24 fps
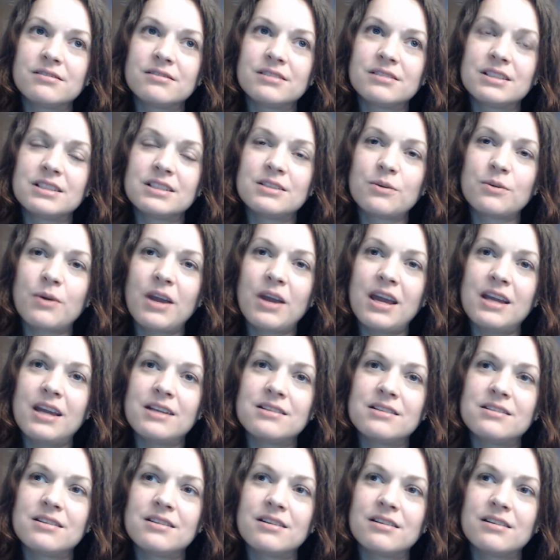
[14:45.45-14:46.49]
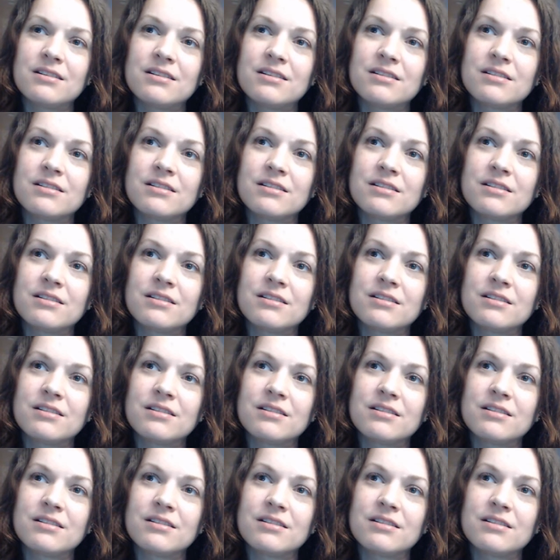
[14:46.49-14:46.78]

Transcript: It's okay to